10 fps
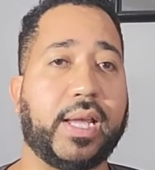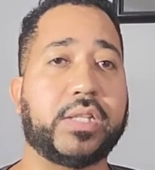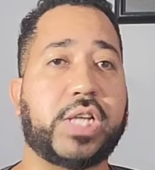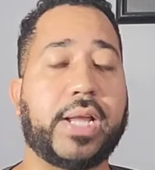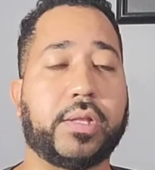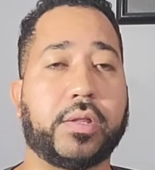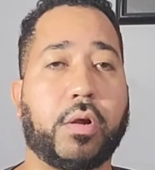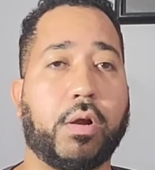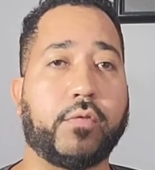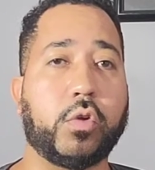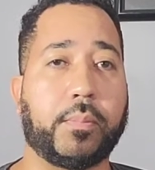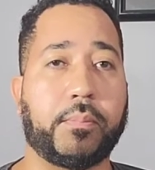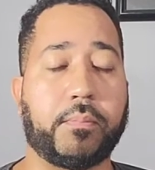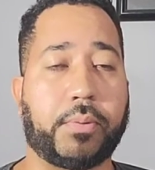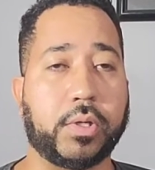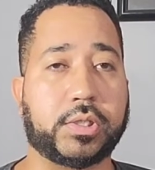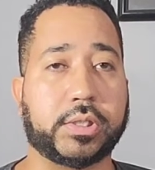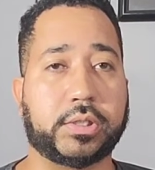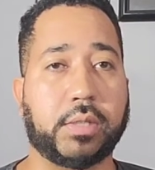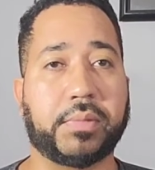And chances are, if you're
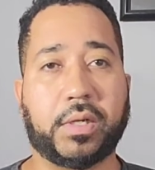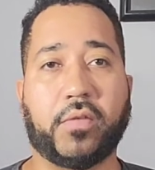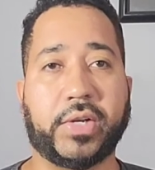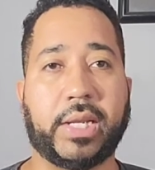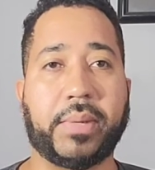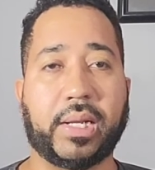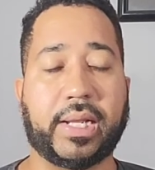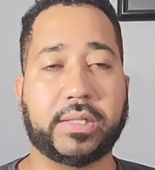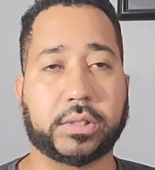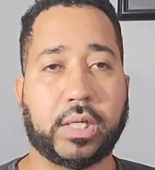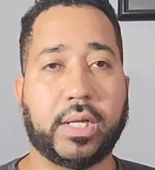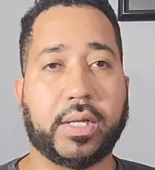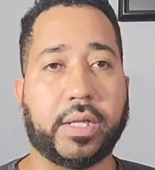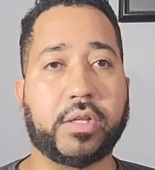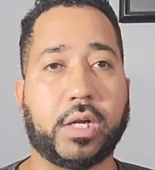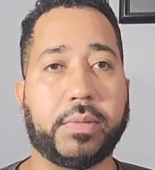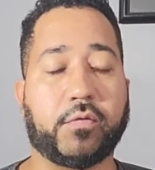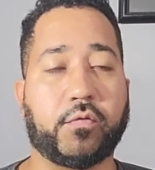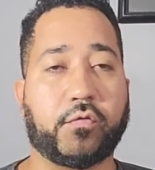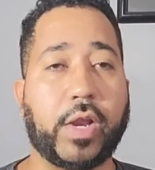purchasing something off of the MLS, it's going to
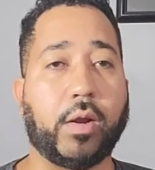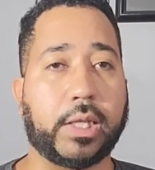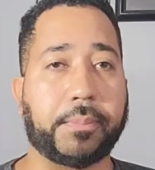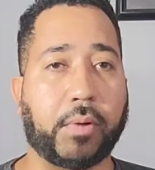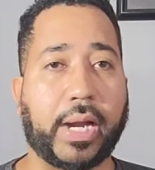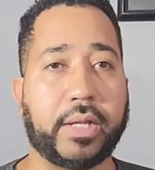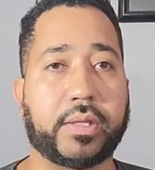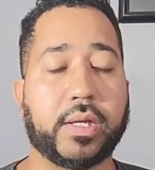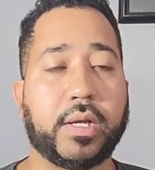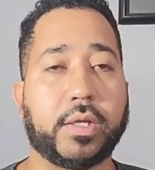be fairly priced.